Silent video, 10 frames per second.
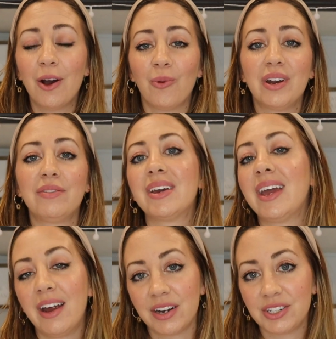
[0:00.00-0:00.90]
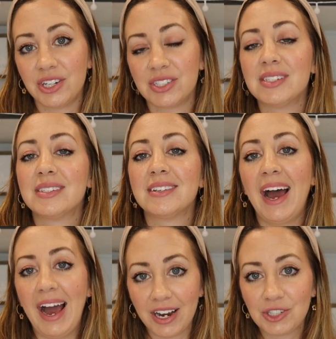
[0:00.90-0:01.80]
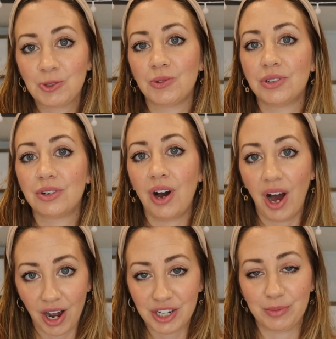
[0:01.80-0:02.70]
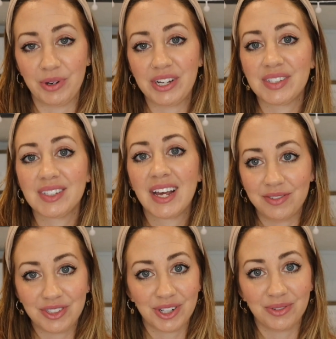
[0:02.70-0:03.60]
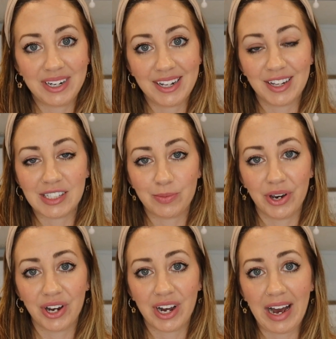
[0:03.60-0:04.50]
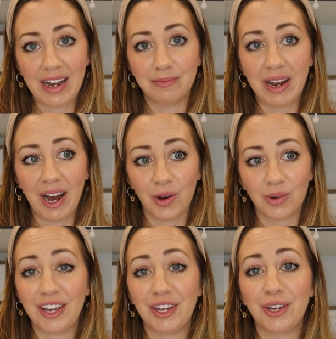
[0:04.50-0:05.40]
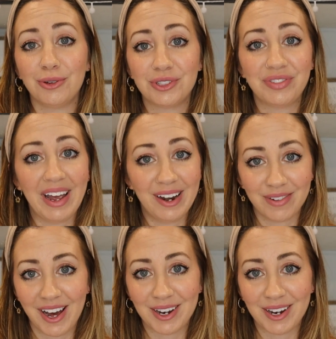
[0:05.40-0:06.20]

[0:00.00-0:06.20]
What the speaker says: One of the characters is an actual octopus. After reading this book, I'm now a huge fan of